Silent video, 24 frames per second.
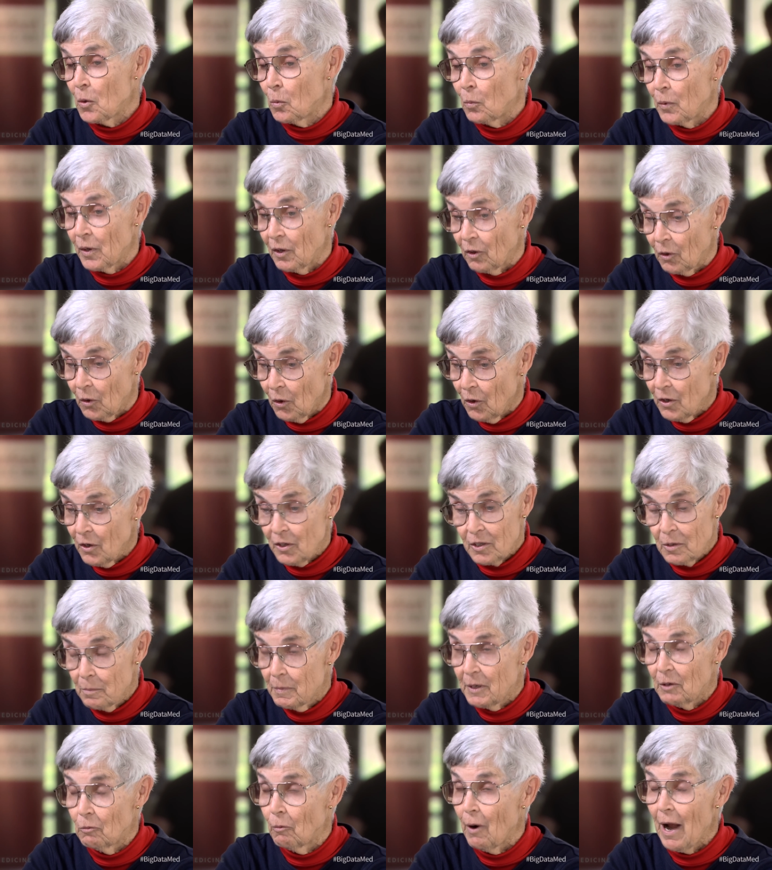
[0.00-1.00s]
we're going to
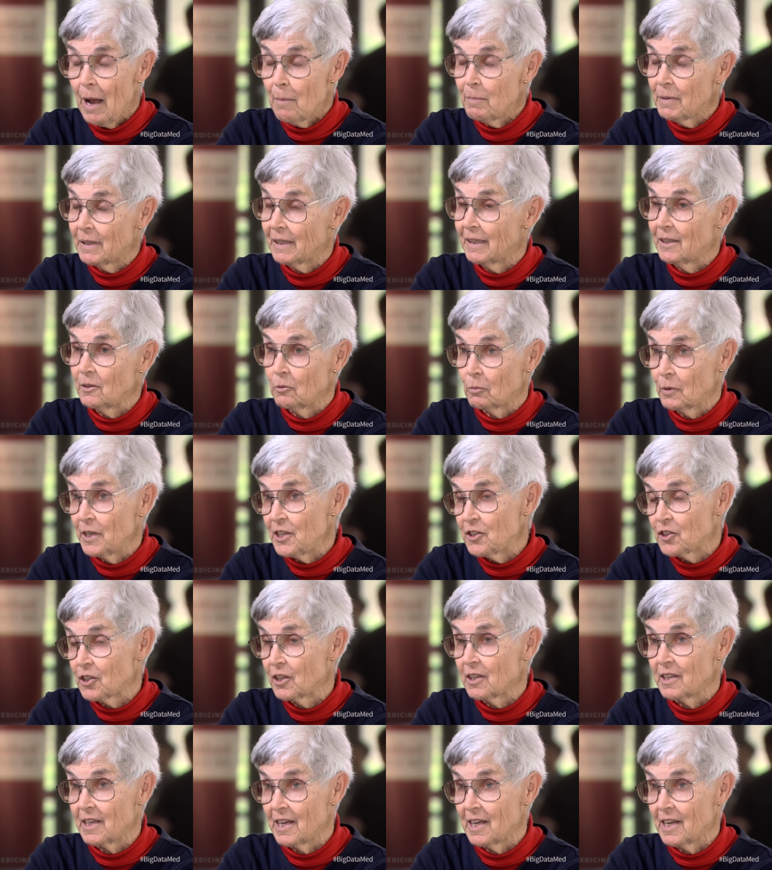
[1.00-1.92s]
be rapidly reaching